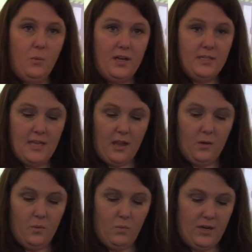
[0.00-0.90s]
One is yellow
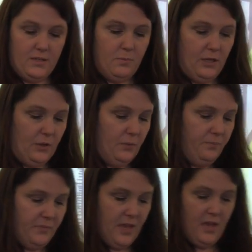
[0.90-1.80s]
and one is blue.
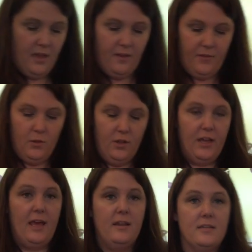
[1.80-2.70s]
If you look
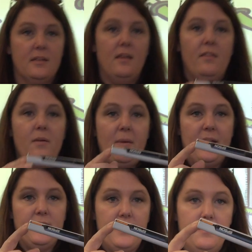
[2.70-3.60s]
at the
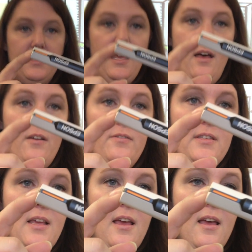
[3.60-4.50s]
pens
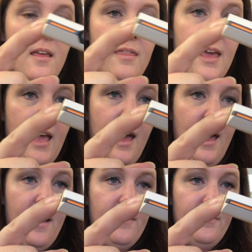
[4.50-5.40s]
themselves, they
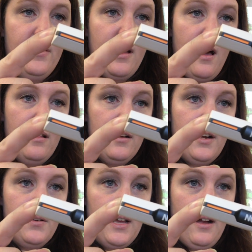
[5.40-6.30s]
have the color
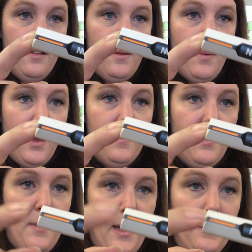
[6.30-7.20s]
coding on the bottom of the
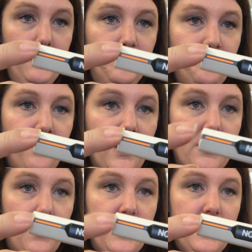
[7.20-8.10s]
pen.
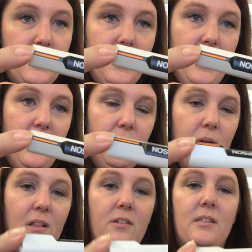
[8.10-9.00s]
So this is the yellow.
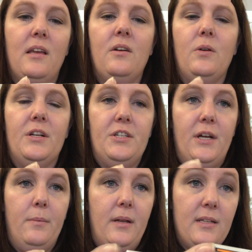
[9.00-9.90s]
It looks kind of orange
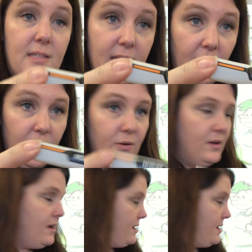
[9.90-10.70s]
here, but it's the yellow.